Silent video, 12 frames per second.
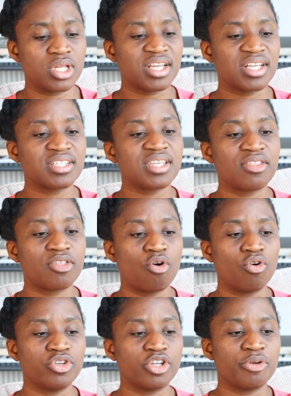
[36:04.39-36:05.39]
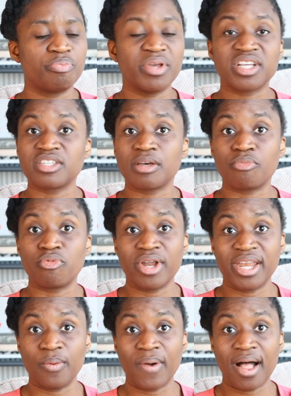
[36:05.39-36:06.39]
I can say the audio picks up
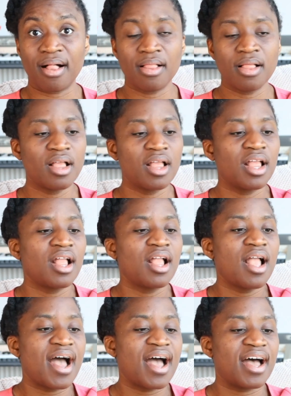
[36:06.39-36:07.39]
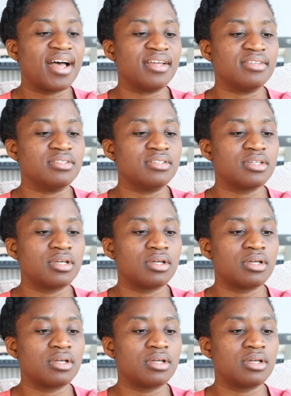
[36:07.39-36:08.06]
really well, and